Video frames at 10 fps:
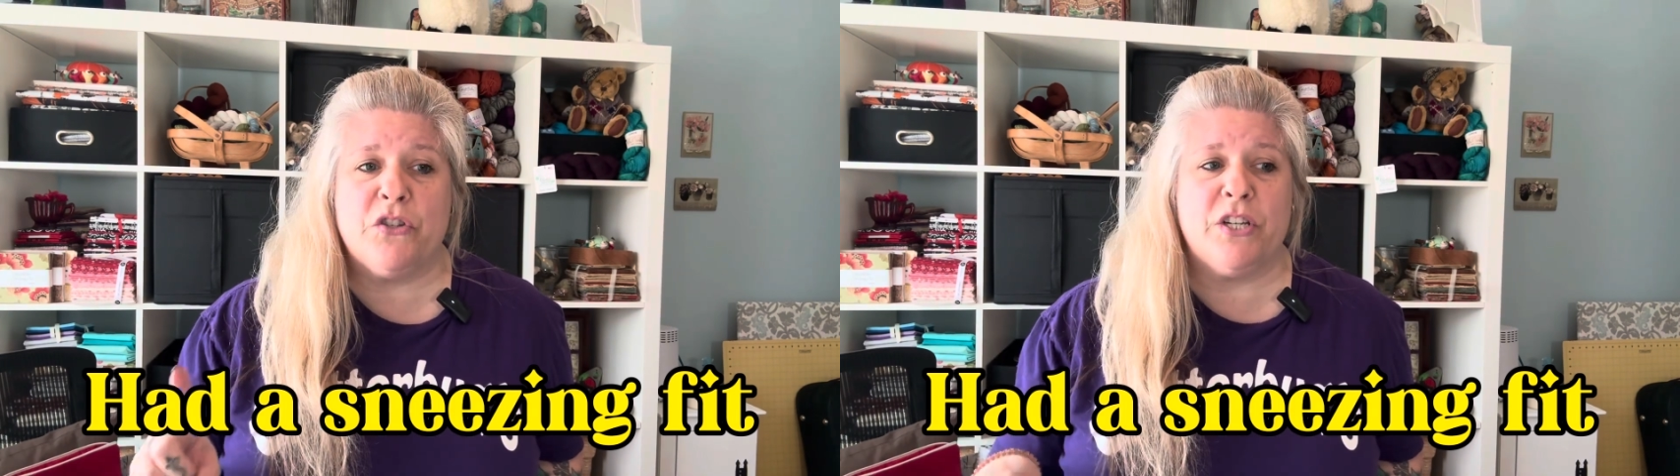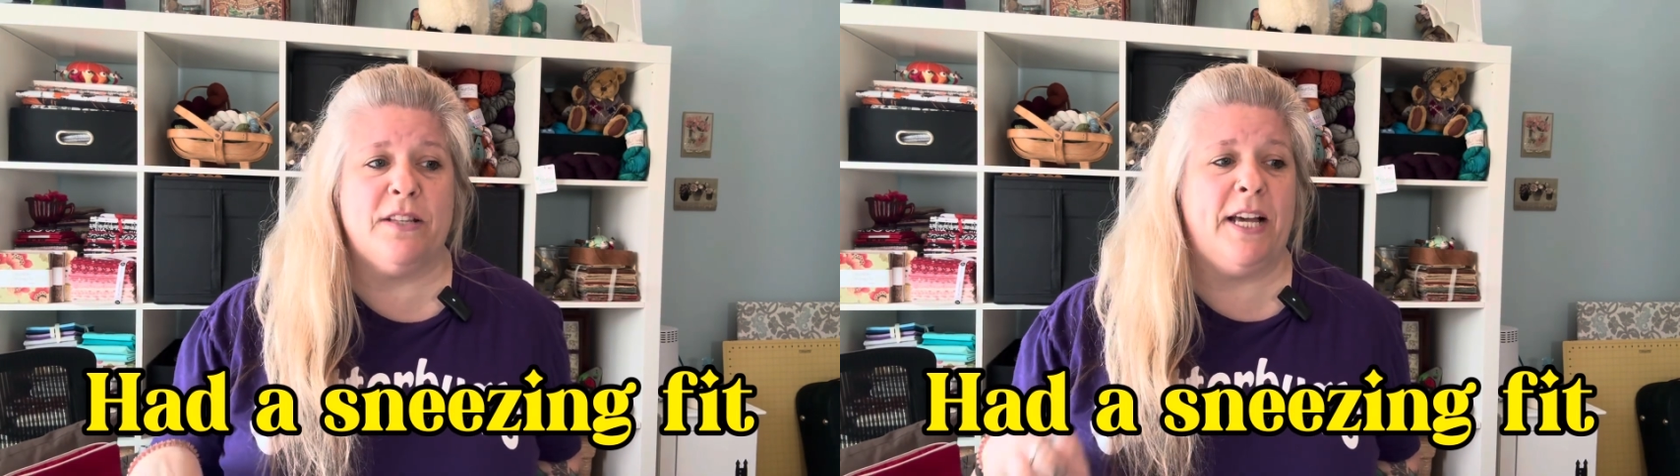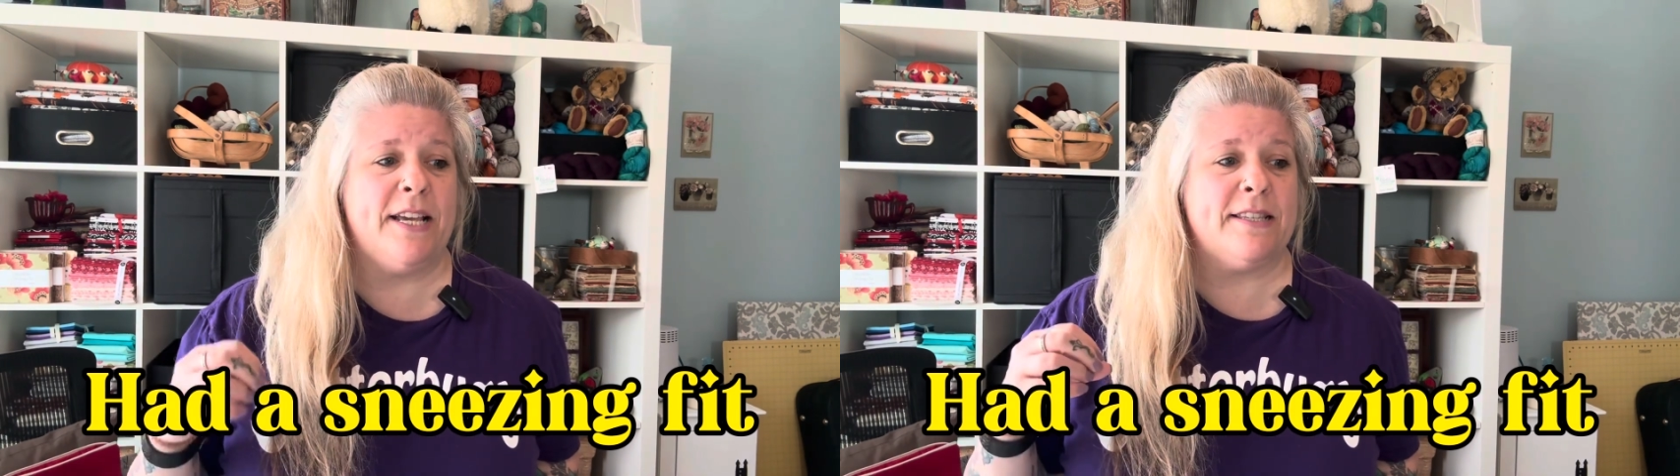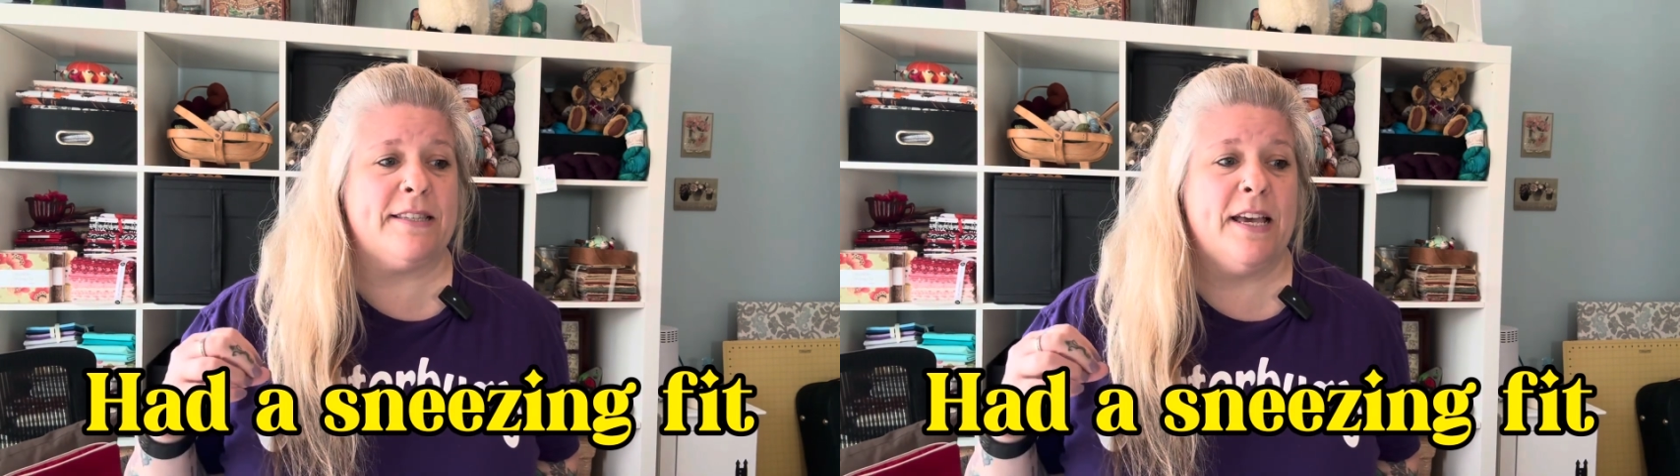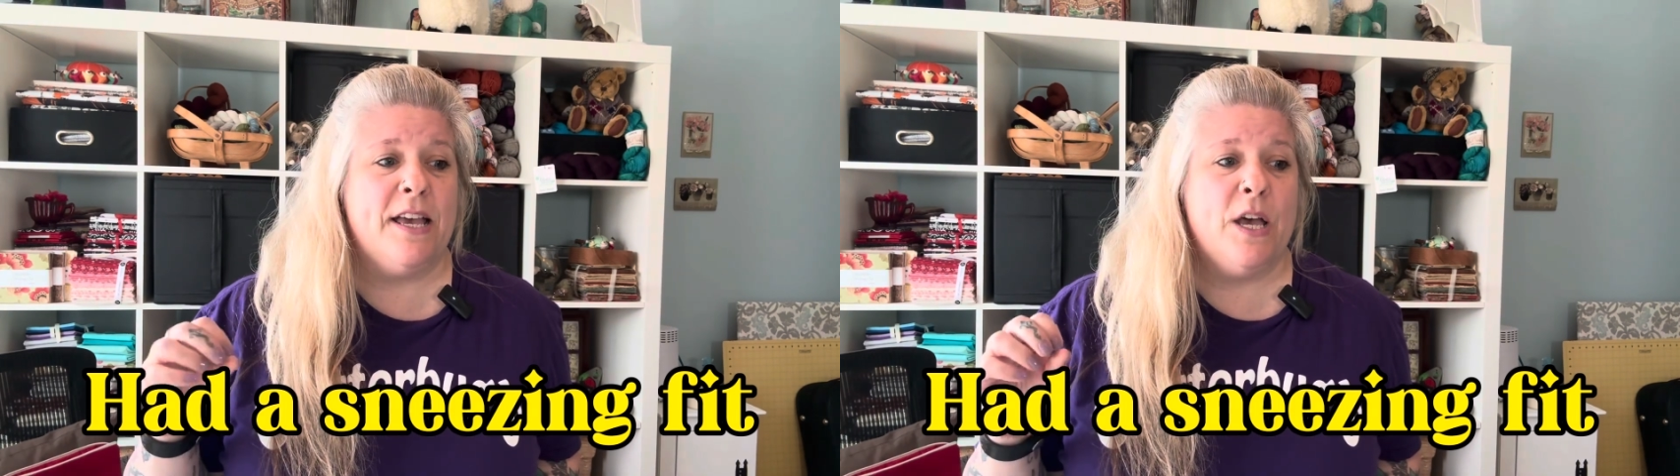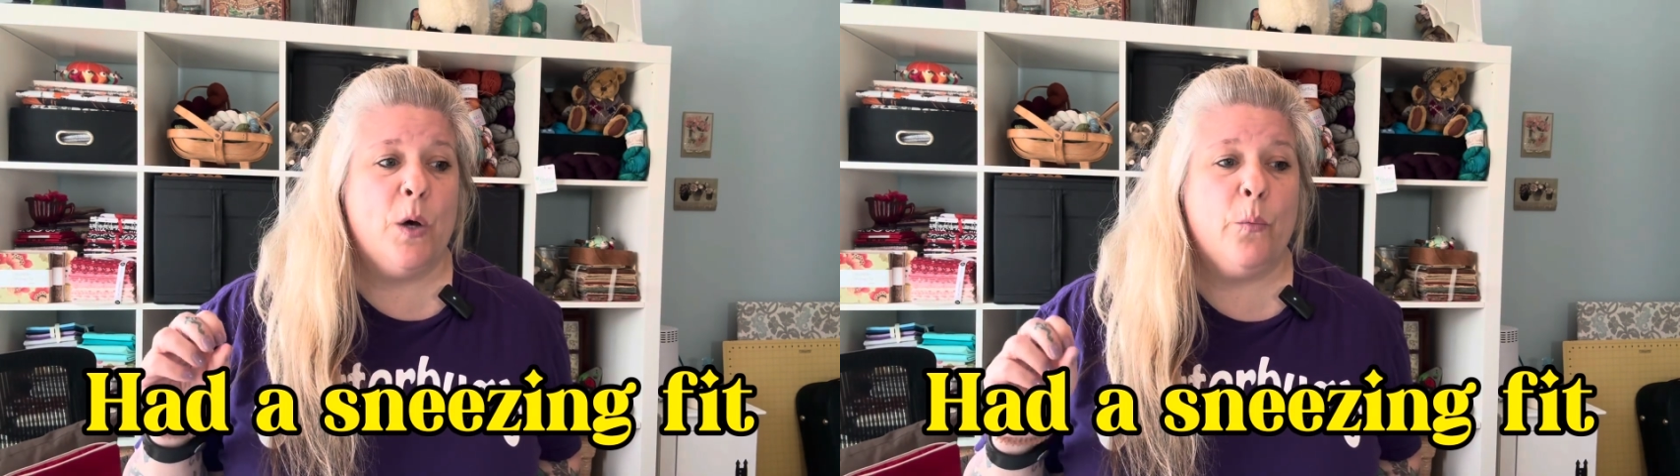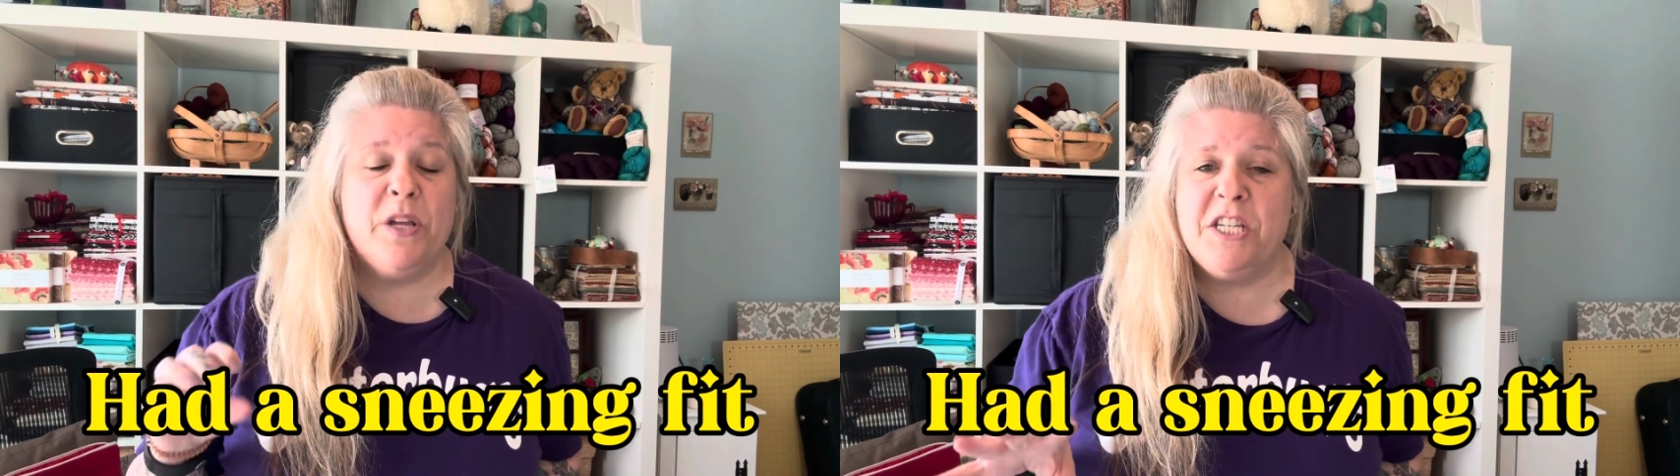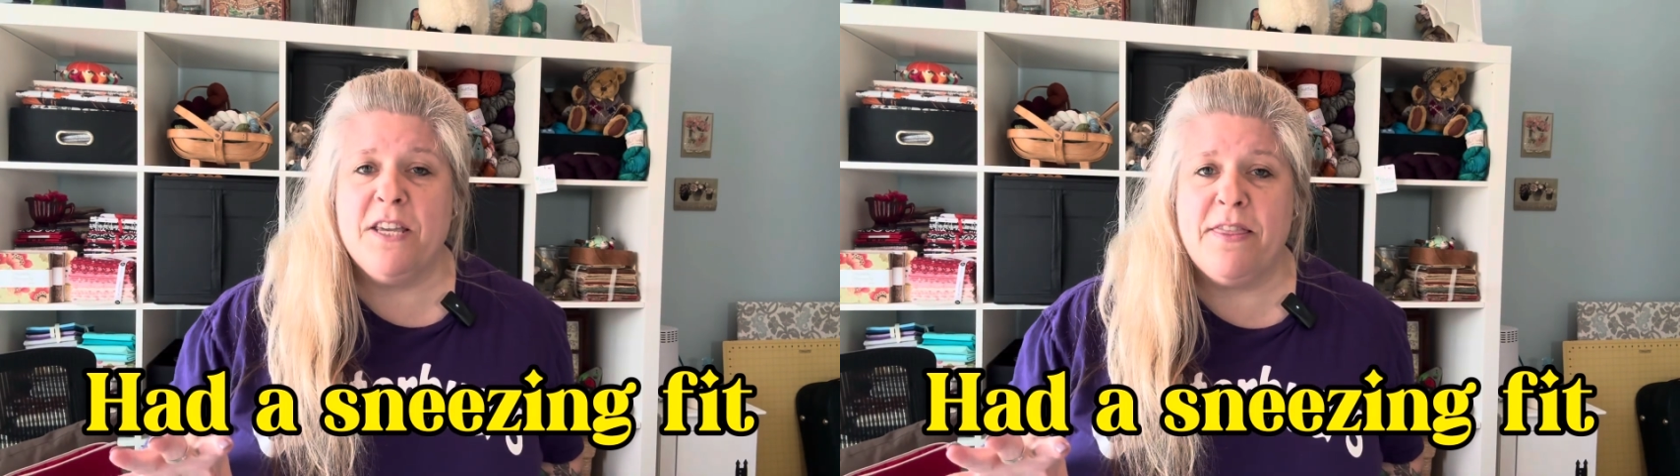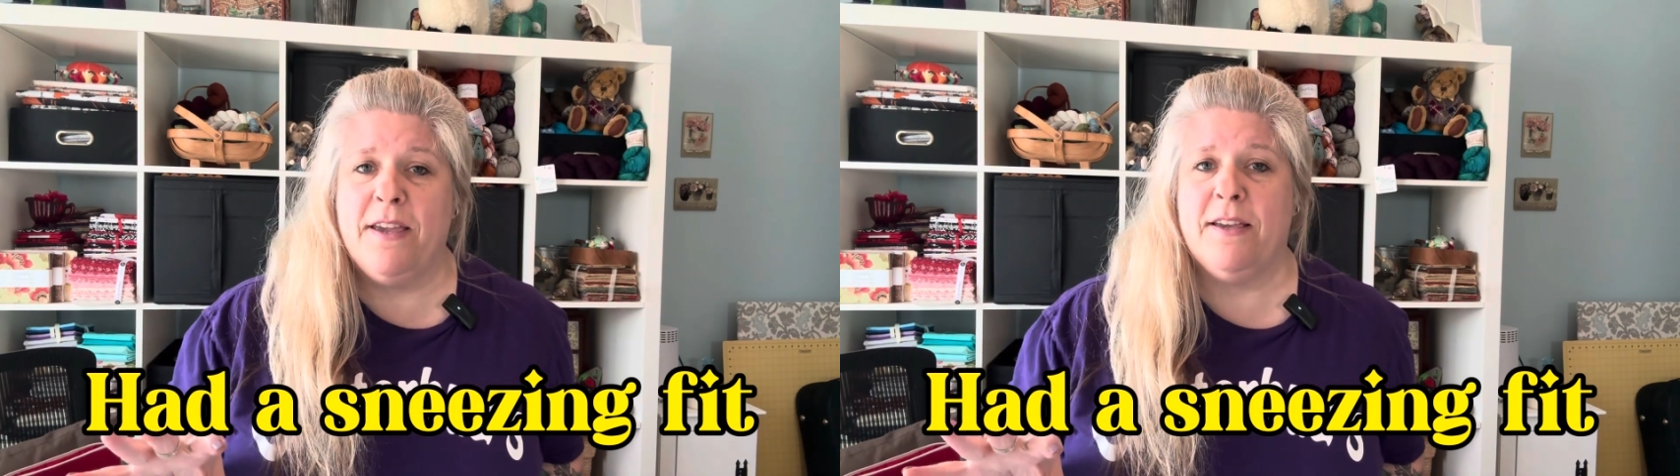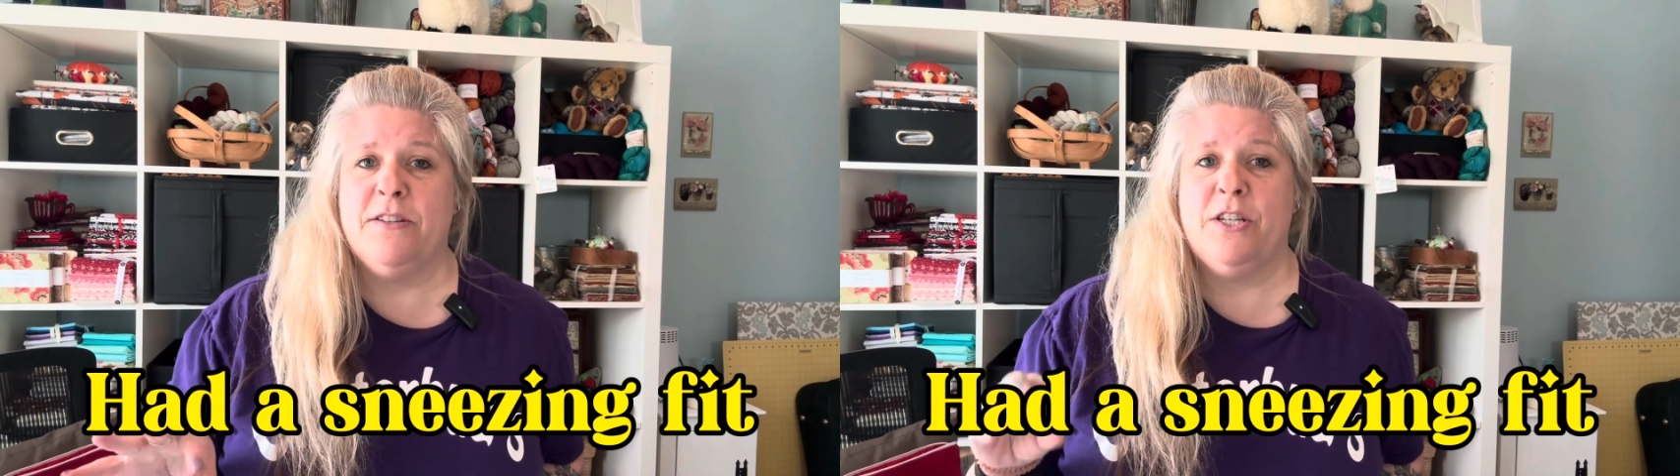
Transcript: She likes witchy things.